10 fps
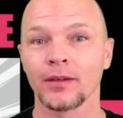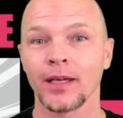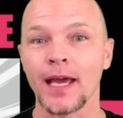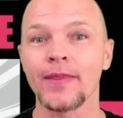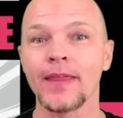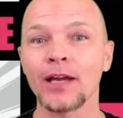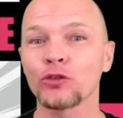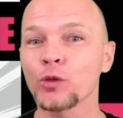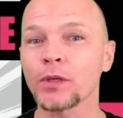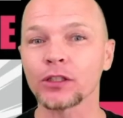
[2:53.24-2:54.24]
and that
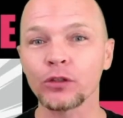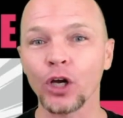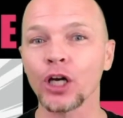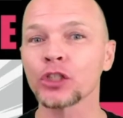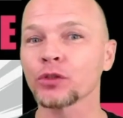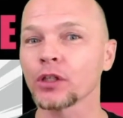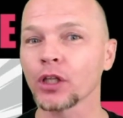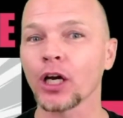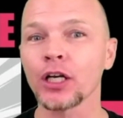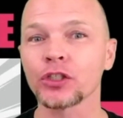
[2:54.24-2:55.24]
group gets larger and
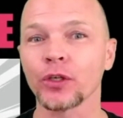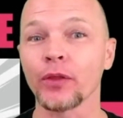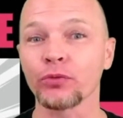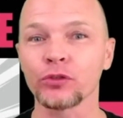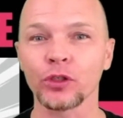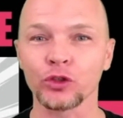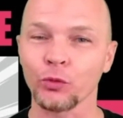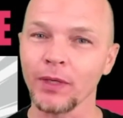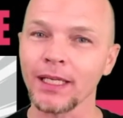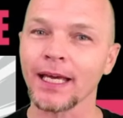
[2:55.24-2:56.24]
larger, and through social
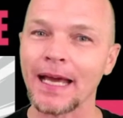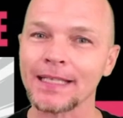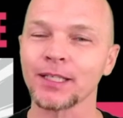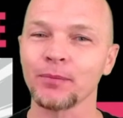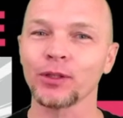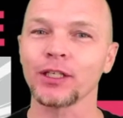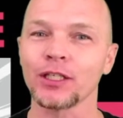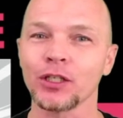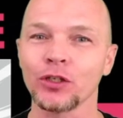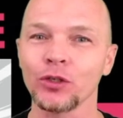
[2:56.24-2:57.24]
media, it has the ability
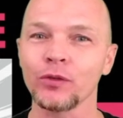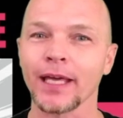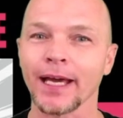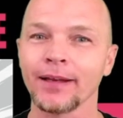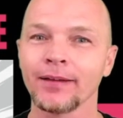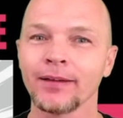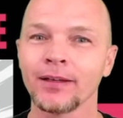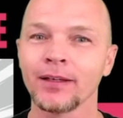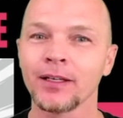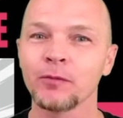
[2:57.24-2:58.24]
to do that,
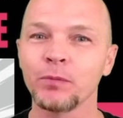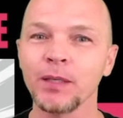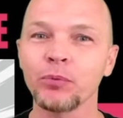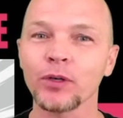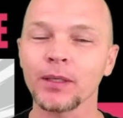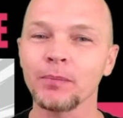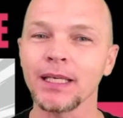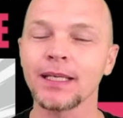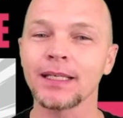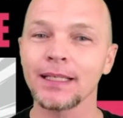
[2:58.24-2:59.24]
people can
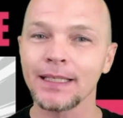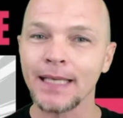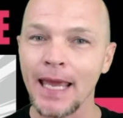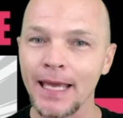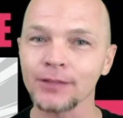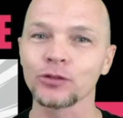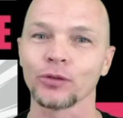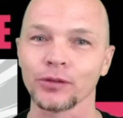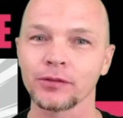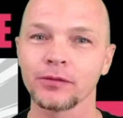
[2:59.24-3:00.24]
be
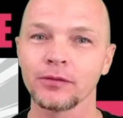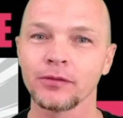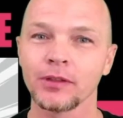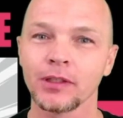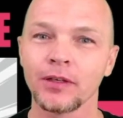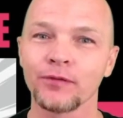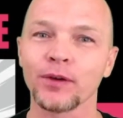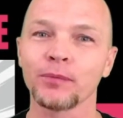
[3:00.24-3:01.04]
canceled from